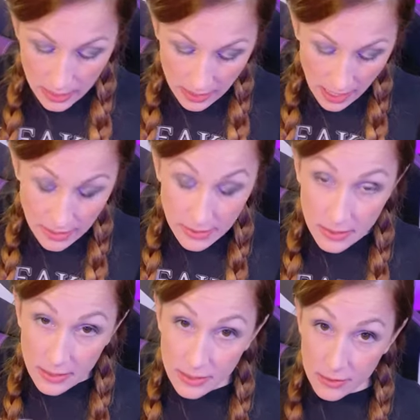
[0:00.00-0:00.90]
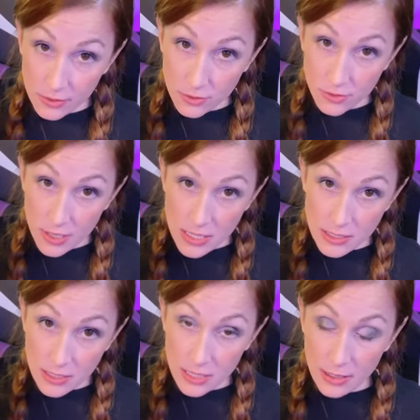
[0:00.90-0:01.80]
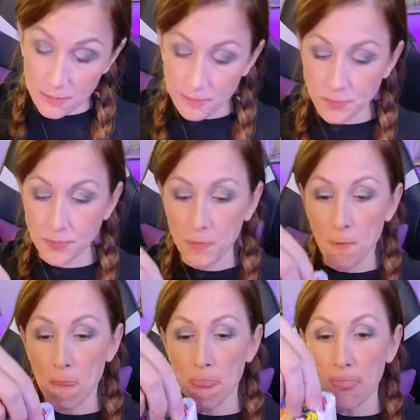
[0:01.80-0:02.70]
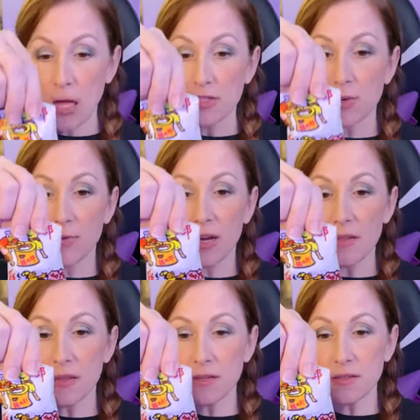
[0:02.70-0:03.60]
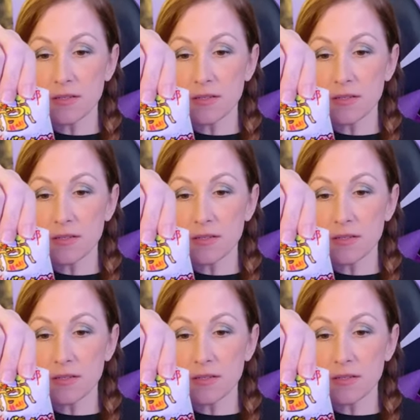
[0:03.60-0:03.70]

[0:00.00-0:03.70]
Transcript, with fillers: Kat's looking a little crazy. So we've got this.